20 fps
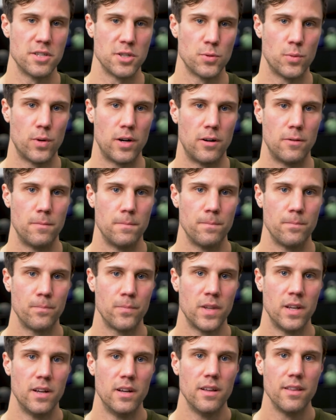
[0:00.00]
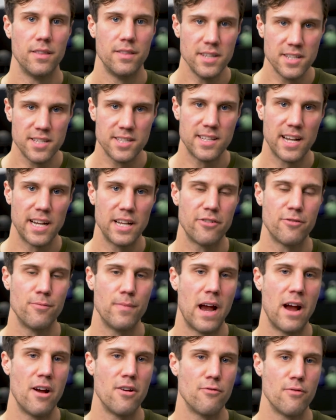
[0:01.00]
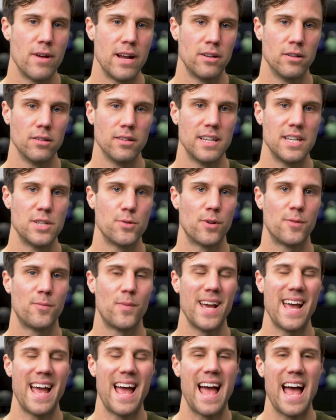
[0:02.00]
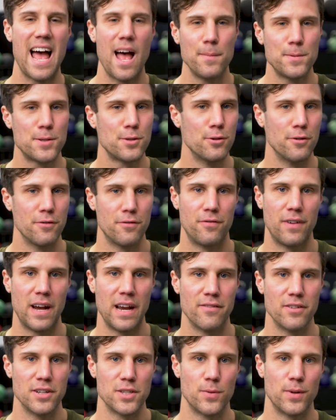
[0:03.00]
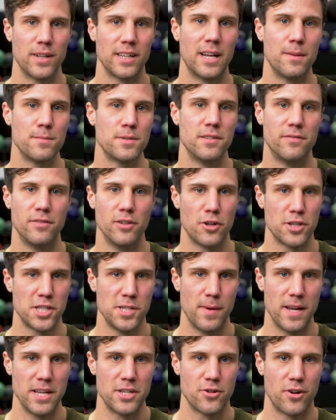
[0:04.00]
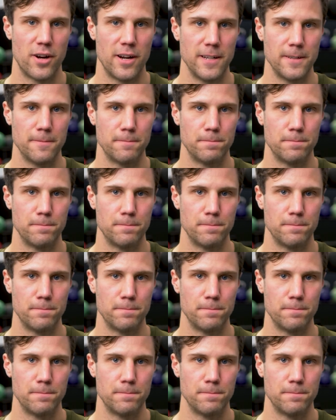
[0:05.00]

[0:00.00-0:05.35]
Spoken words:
as well. This study from Aaron Randall is one of my absolute favourites when it comes to velocity-based training.